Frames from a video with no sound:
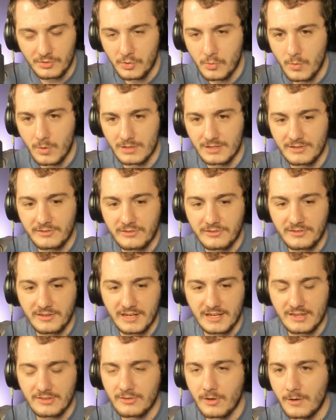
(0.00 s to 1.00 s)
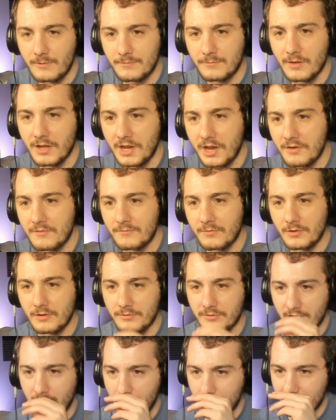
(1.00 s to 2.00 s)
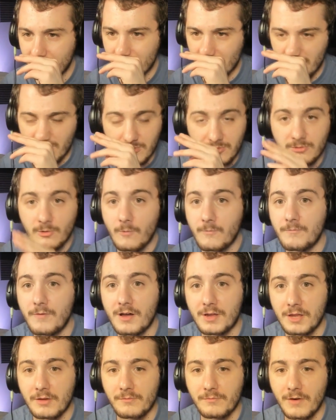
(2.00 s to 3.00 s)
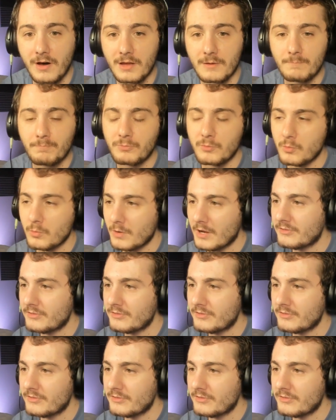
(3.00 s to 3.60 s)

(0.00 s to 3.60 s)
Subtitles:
New Orleans city that's all flooded and full of zombies. It looks so fucking fun.